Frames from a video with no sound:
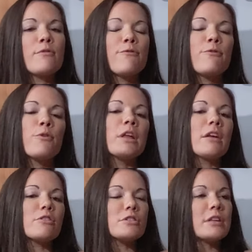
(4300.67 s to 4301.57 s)
fully
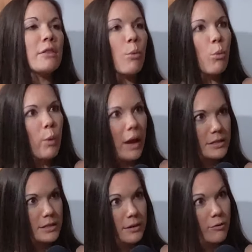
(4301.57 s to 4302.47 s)
understand the
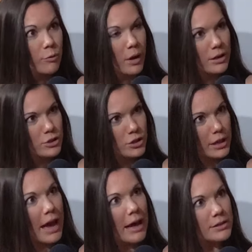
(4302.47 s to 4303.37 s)
weight of what
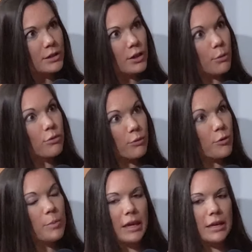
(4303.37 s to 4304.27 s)
she had to go
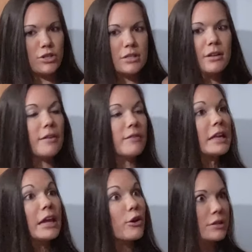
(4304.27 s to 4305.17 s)
through, because she's not
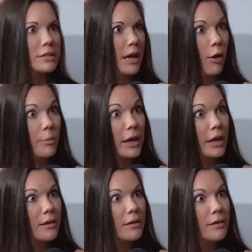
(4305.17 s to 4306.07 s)
even here to tell
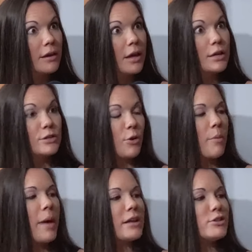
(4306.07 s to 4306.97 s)
me. So
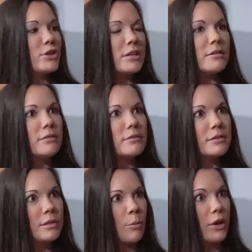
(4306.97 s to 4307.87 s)
imagine
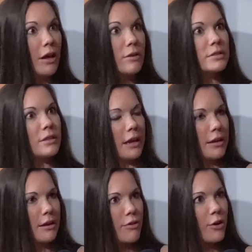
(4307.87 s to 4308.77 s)
someone else, like
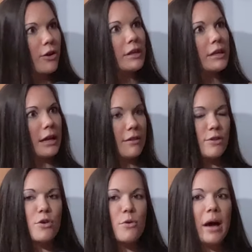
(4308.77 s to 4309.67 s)
another kid in
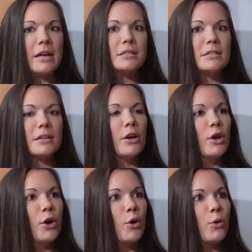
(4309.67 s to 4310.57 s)
the US
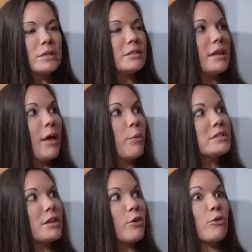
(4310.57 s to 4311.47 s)
who it
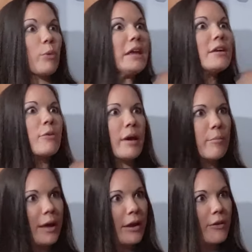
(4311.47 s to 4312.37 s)
was their
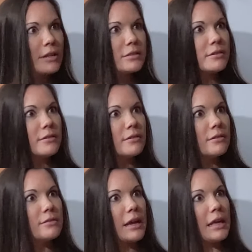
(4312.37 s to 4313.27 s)
great-grandparent
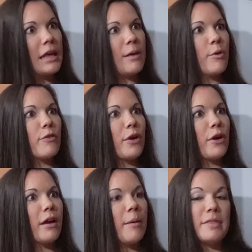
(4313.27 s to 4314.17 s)
that came
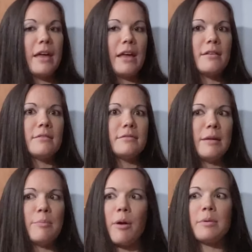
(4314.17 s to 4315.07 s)
over. I mean,
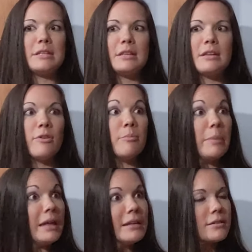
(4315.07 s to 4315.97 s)
they probably didn't
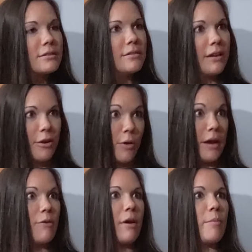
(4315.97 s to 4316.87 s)
even meet their
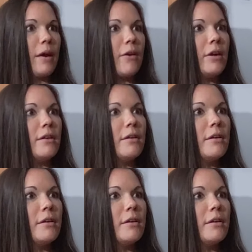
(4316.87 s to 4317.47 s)
great-grandparent.